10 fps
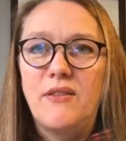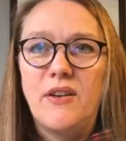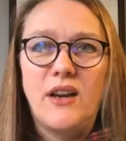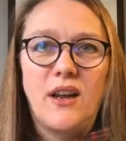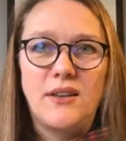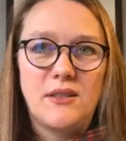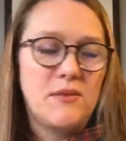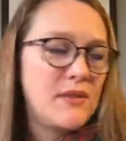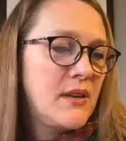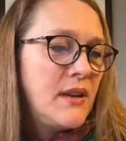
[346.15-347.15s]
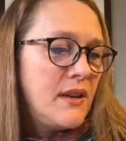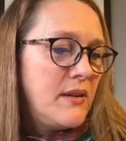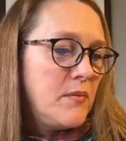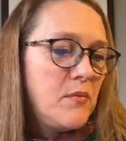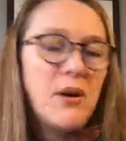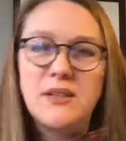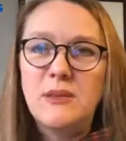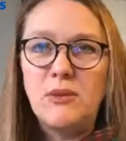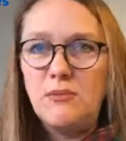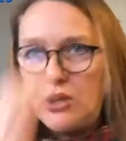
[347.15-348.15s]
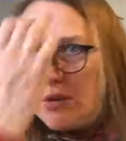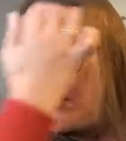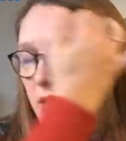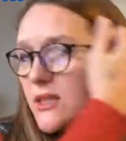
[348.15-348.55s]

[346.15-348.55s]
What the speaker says: very last possible moment.